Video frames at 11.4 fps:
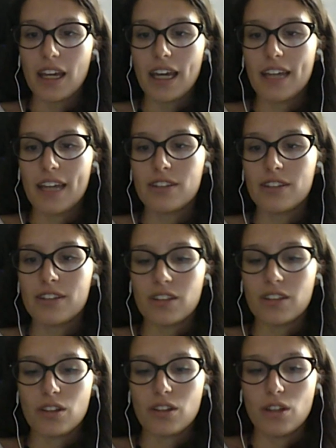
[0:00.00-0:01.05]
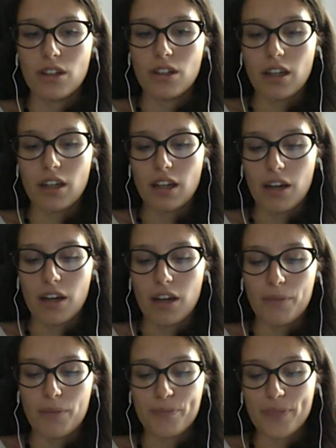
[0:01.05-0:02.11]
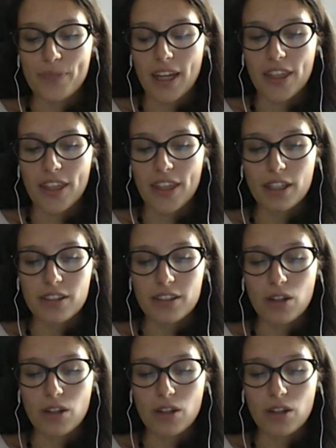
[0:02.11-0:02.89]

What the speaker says: And I think it's